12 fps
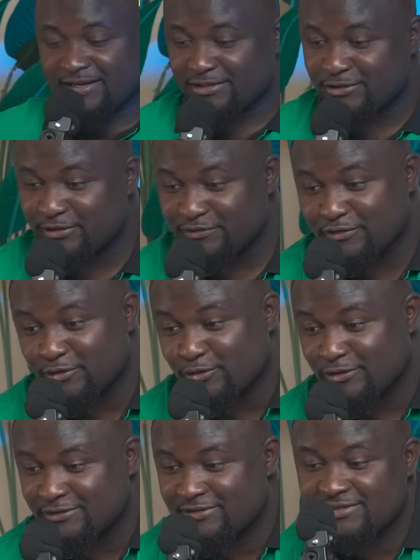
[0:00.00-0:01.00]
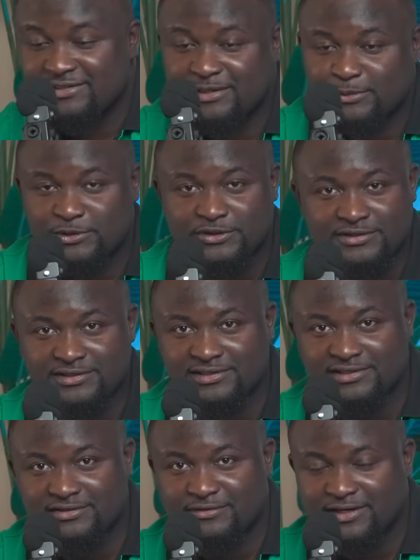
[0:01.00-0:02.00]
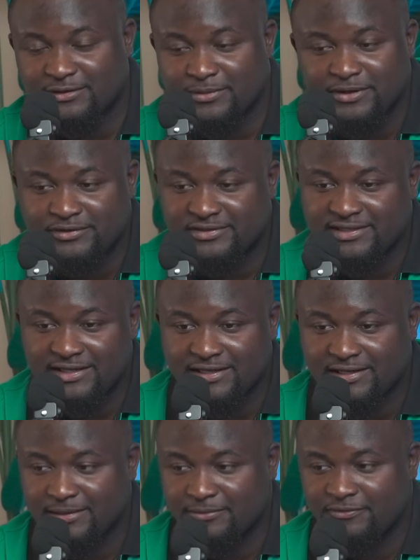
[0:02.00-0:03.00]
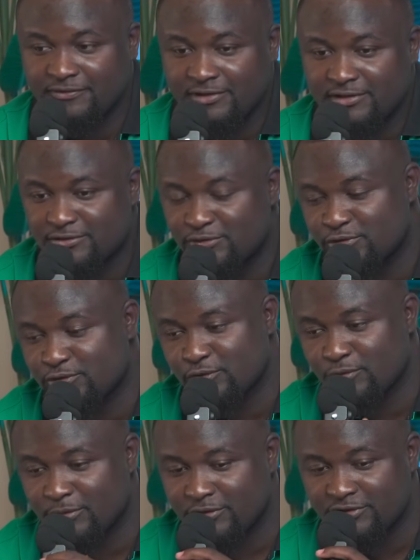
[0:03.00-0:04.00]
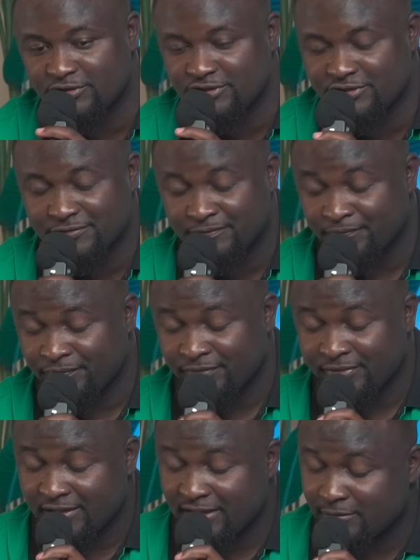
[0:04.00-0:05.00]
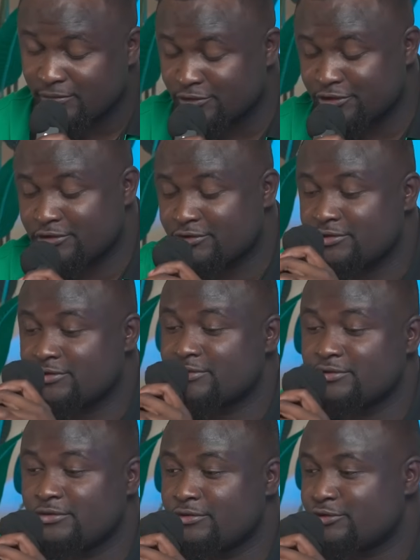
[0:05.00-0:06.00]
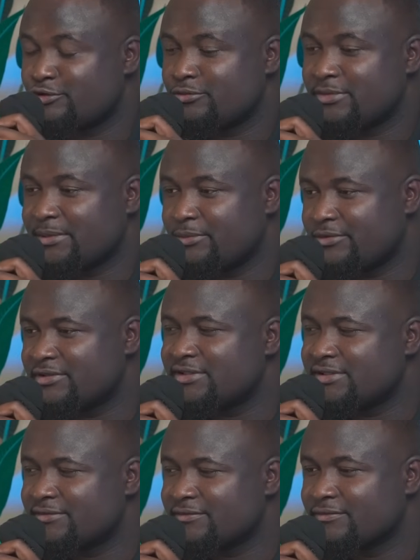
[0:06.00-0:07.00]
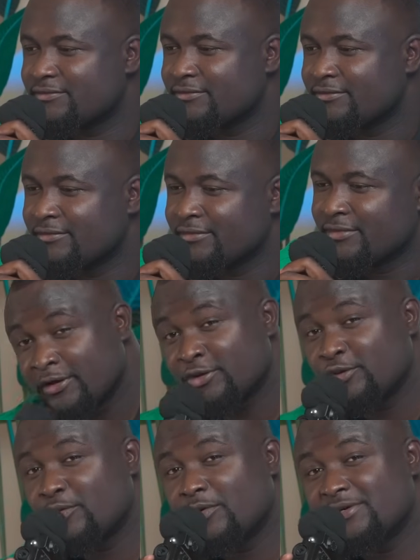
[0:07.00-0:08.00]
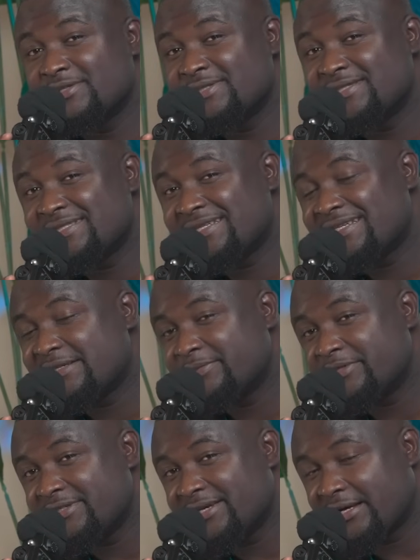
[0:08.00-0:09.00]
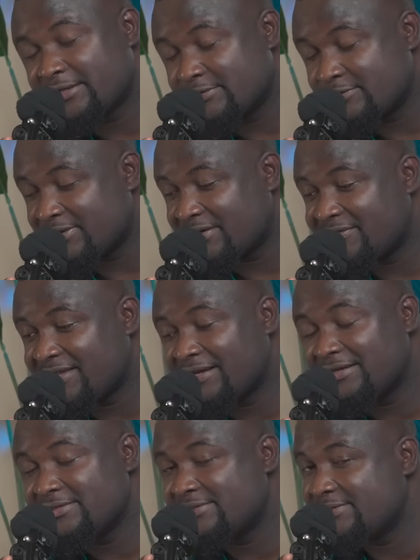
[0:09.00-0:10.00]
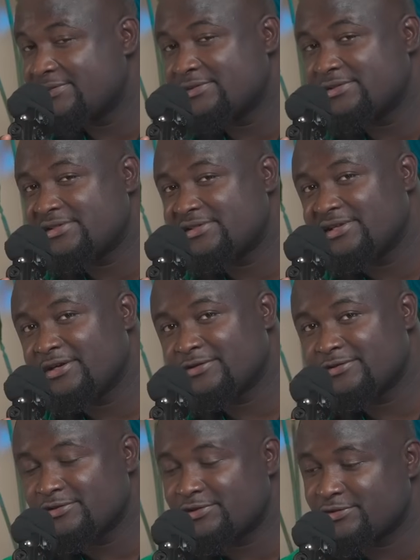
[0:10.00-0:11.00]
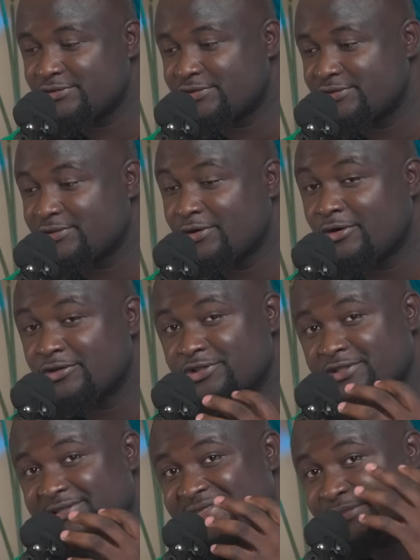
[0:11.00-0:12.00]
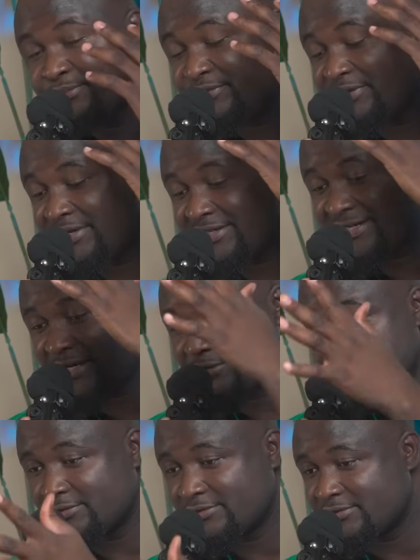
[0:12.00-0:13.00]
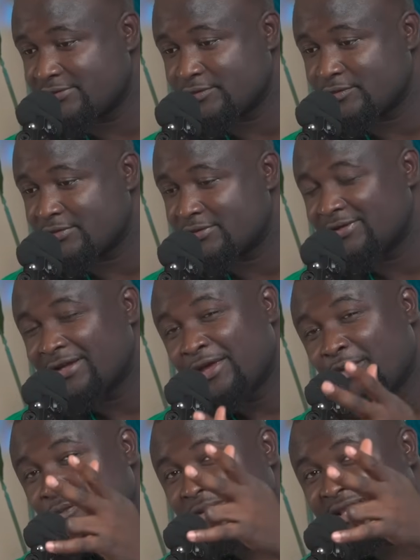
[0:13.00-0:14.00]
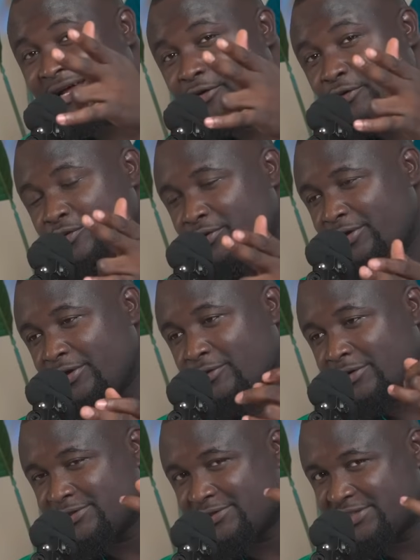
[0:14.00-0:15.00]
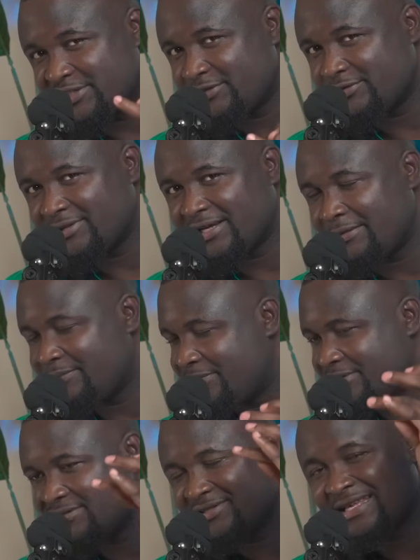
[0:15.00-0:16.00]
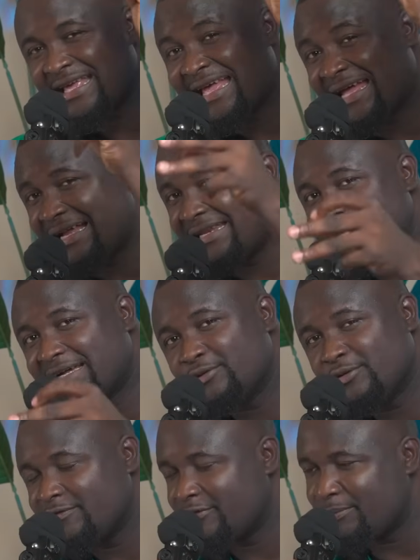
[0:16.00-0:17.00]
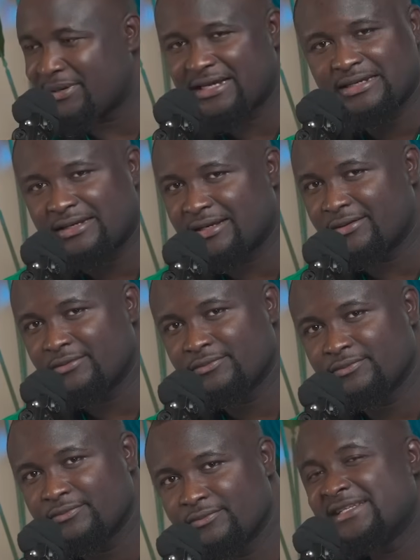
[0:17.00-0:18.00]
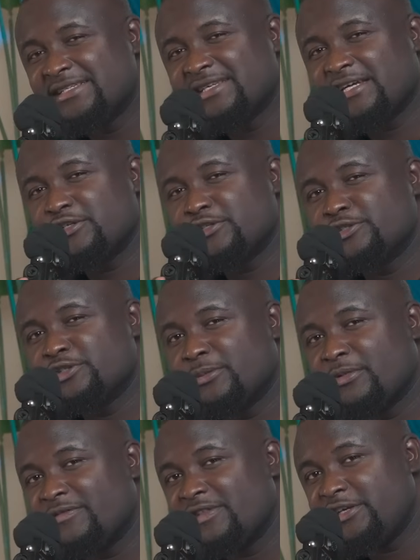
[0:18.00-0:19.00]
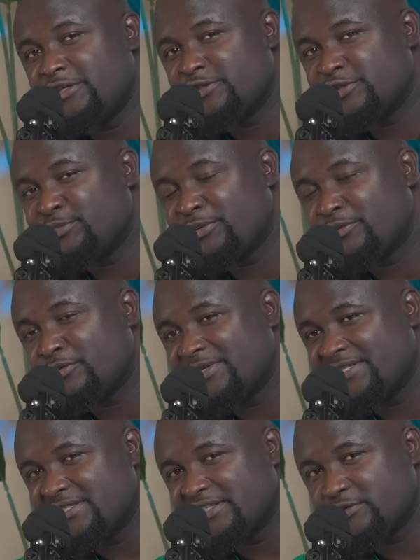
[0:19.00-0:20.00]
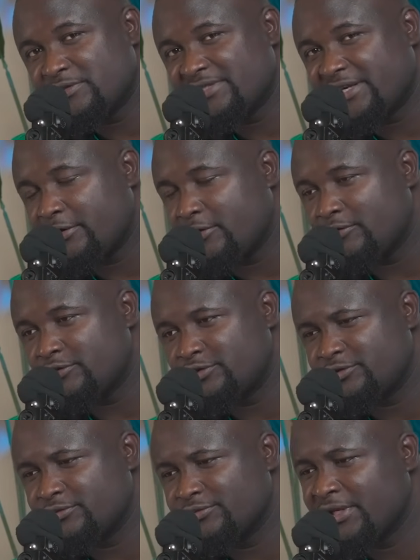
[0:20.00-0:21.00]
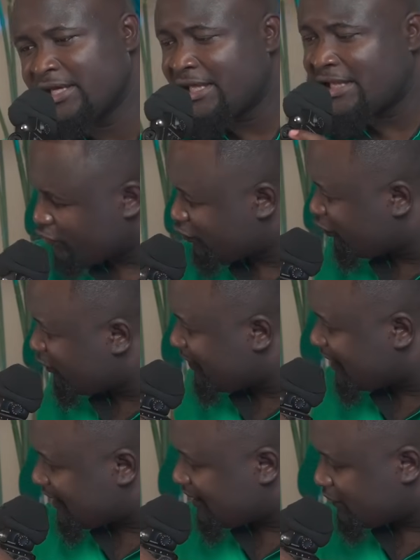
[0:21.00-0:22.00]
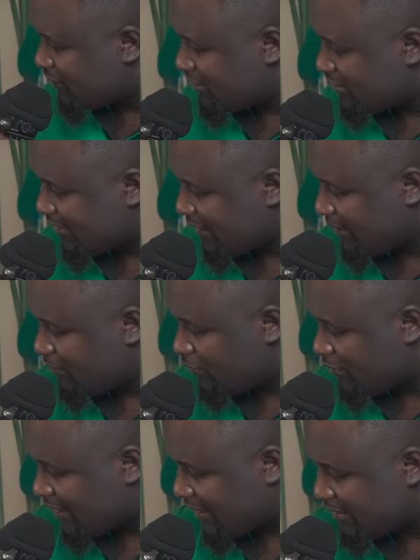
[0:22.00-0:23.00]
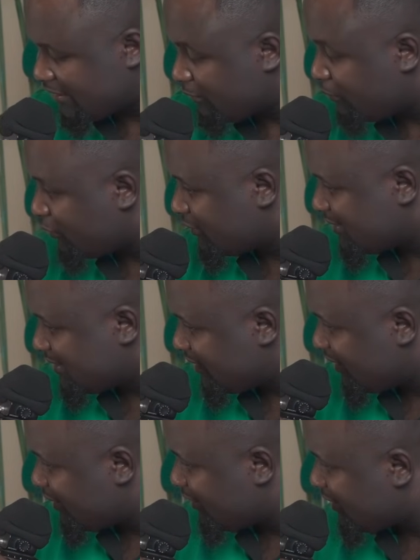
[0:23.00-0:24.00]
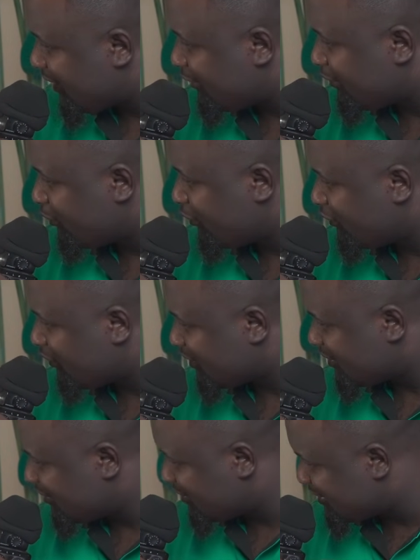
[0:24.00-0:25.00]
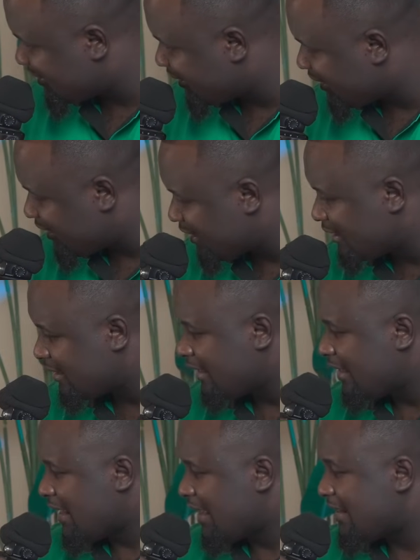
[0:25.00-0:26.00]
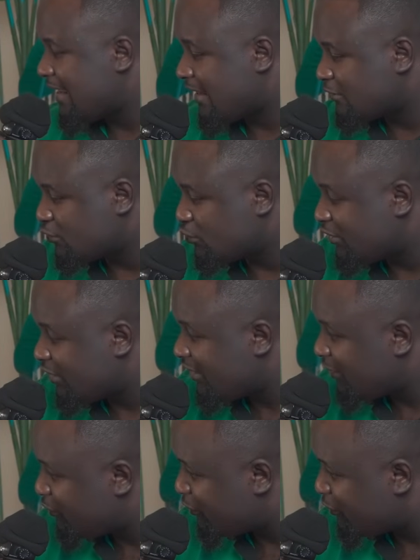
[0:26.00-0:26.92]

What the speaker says: I don't even know what to say. I'm just sitting right by your side and I'm feeling so much emotion just going through my body. The worst thing anybody can do after listening to this girl's story is to consciously bring a child into this world without knowing what your genotype is and that of your partner. These are just some of the issues people with sickle cell go through. You told me that there was a time you had a bone decay, that your bone was decaying and they had to do a hip